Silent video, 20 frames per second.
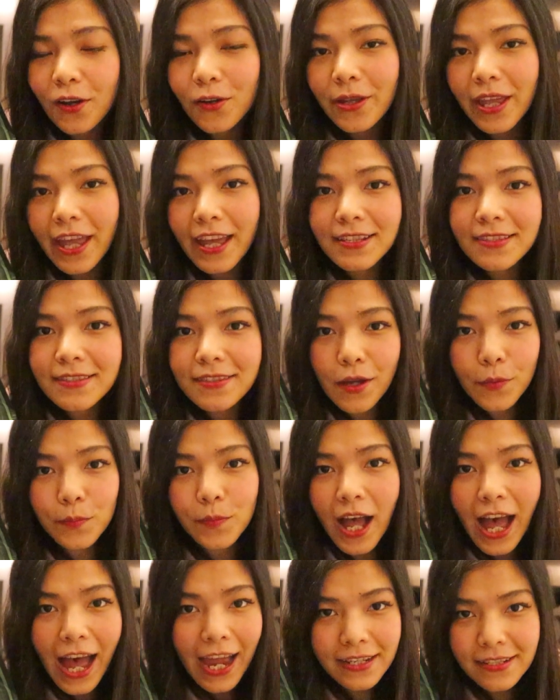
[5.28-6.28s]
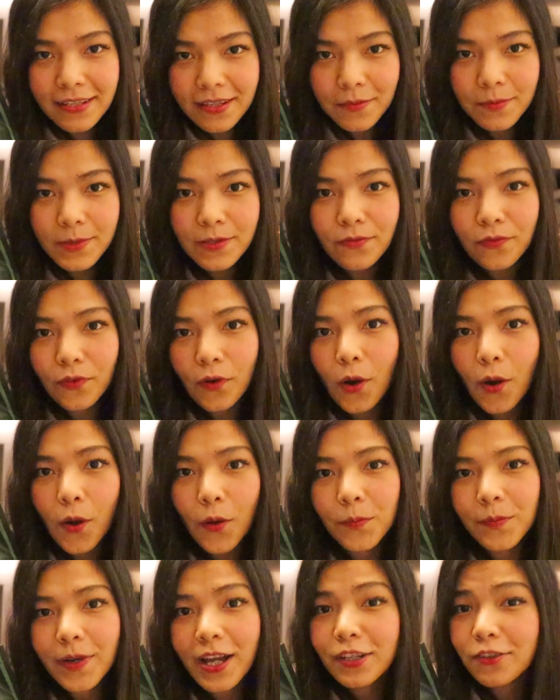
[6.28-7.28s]
go get some items
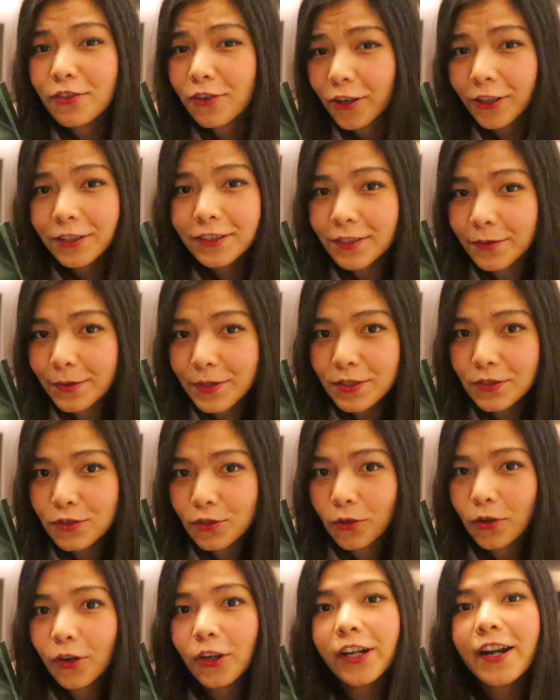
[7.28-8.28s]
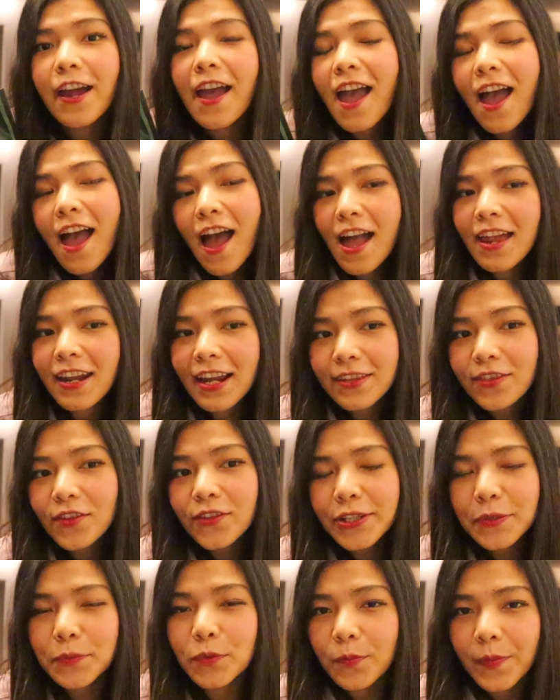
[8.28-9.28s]
from a grocery store and I
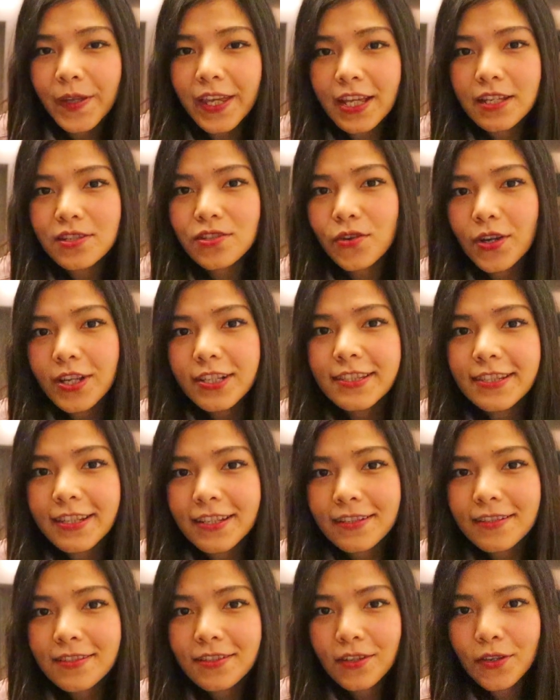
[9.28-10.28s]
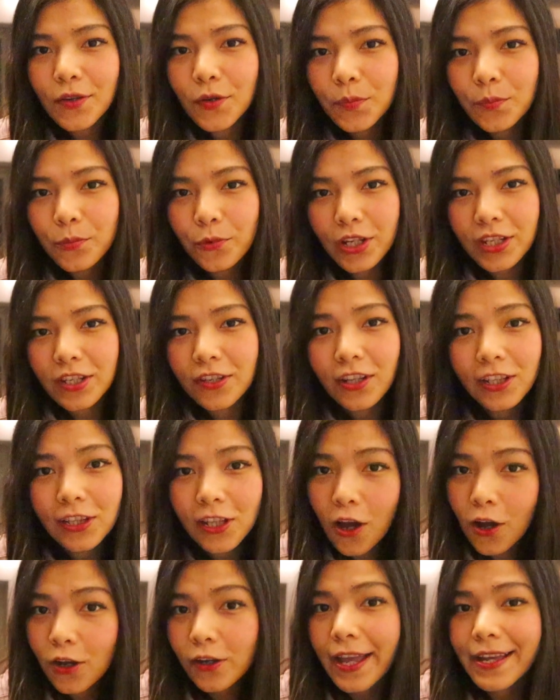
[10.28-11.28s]
thought it would be interesting to bring you
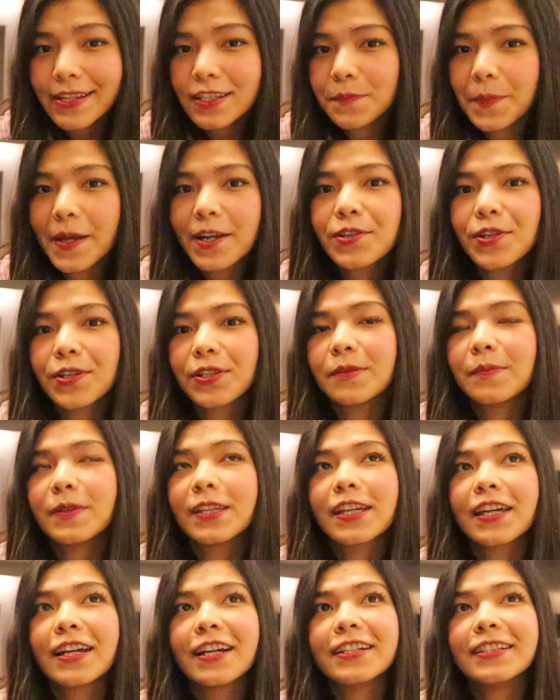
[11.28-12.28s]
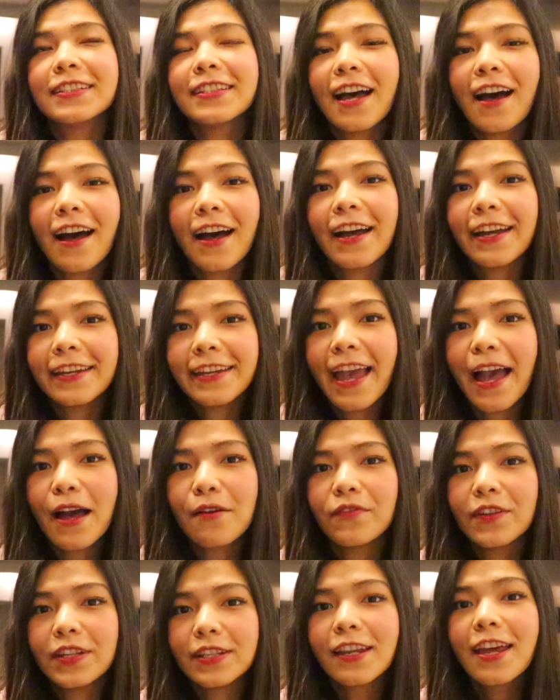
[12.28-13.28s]
along especially because I
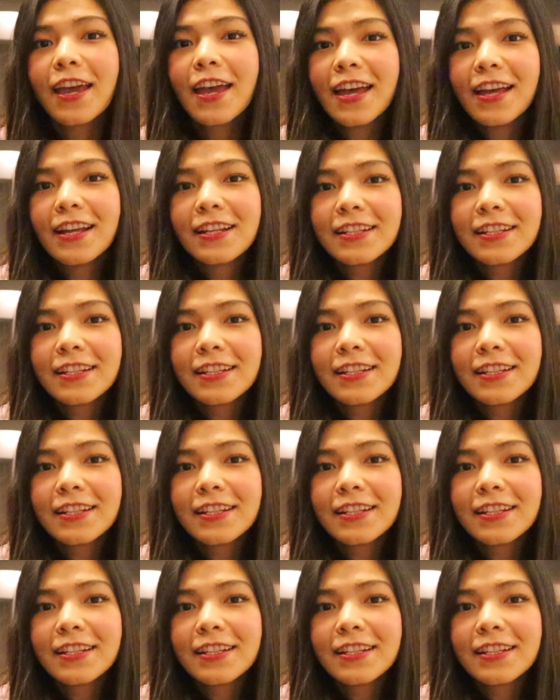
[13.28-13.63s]
haven't